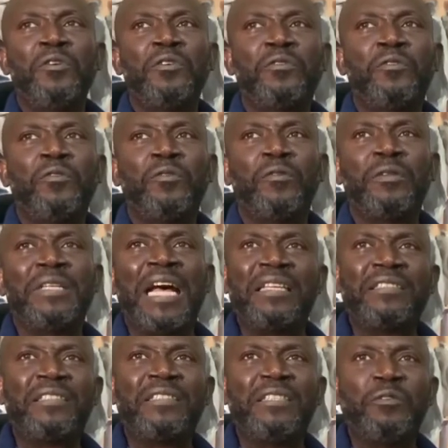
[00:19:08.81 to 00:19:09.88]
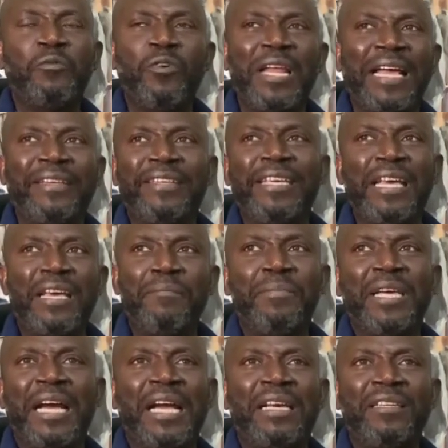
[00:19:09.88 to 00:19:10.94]
So that's the whole idea
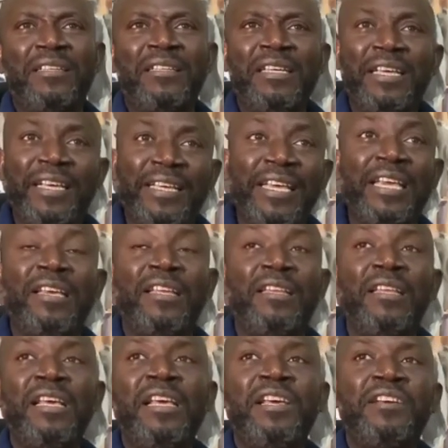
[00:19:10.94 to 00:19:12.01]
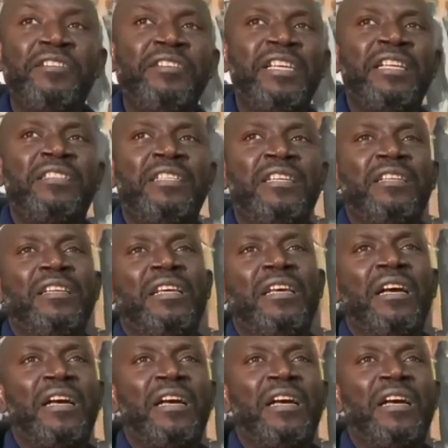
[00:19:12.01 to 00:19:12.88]
behind, again, creating